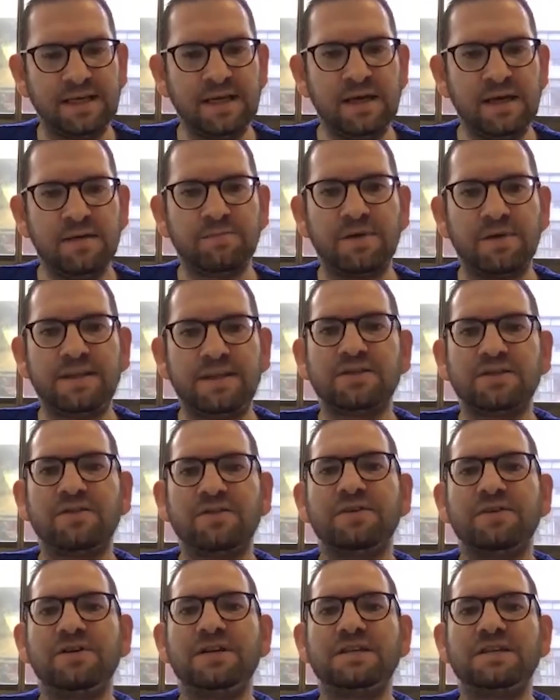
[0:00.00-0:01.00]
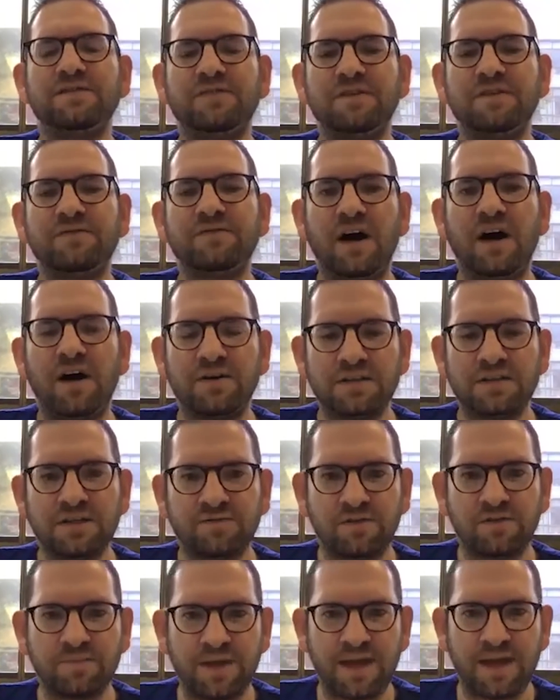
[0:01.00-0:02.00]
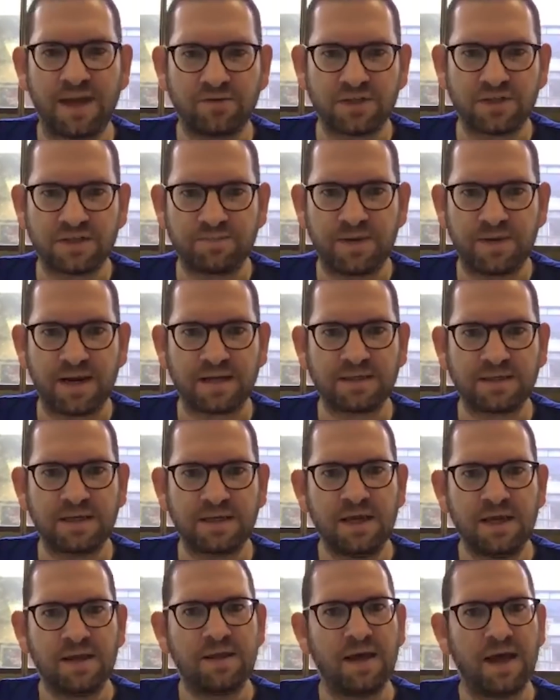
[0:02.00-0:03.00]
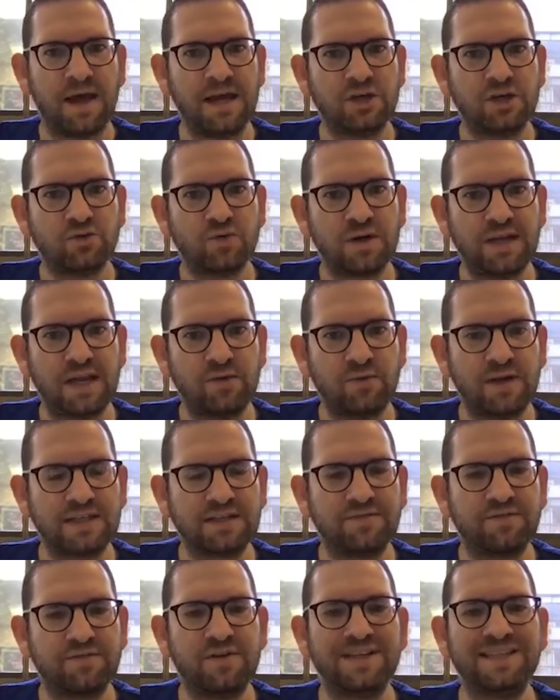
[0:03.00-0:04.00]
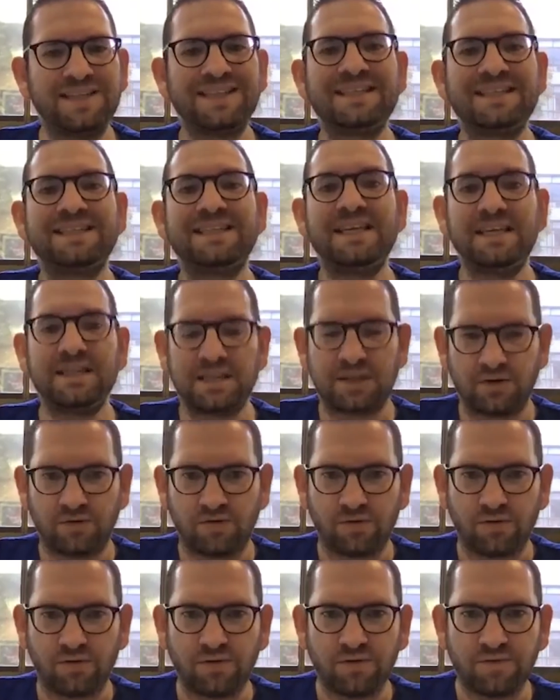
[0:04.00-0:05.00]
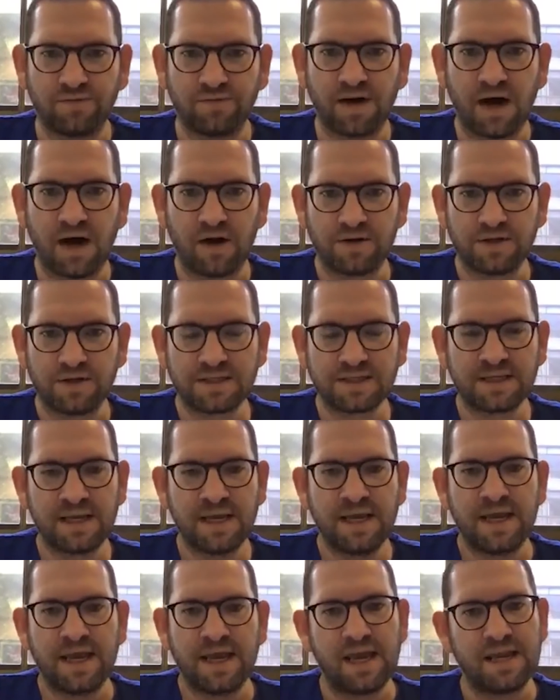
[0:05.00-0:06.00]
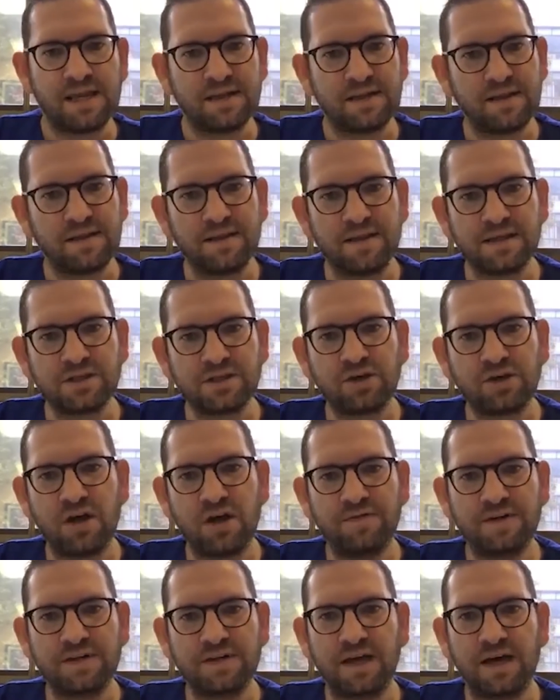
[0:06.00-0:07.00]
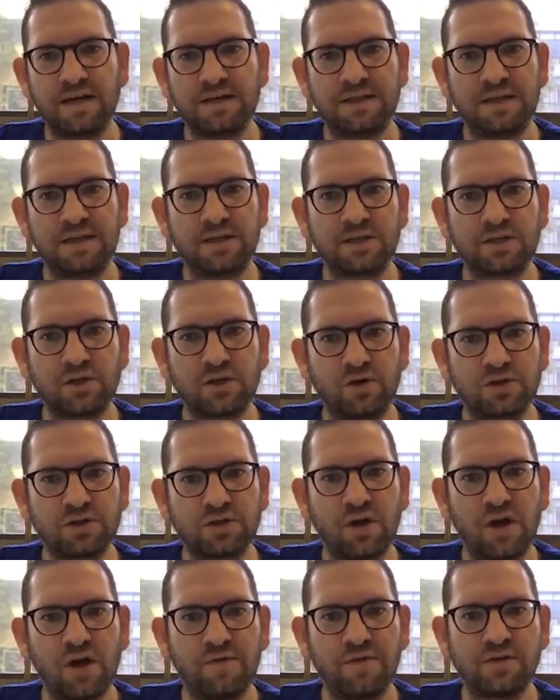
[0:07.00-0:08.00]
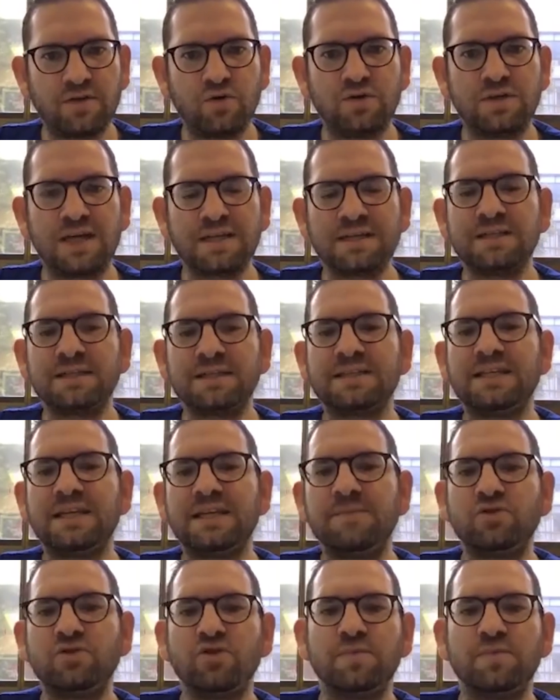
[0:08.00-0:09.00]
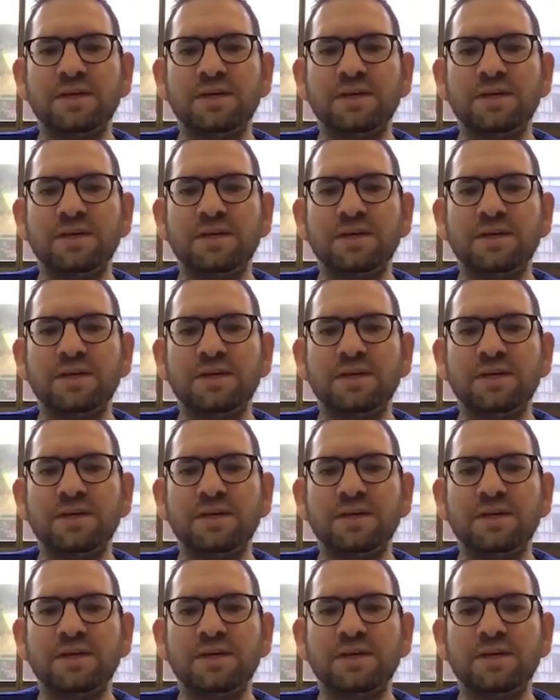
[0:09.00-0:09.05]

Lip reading: but these are very different viruses from that respect. The H1N1 is a very seasonal virus, and this COVID-19 SARS-CoV-2 doesn't seem to be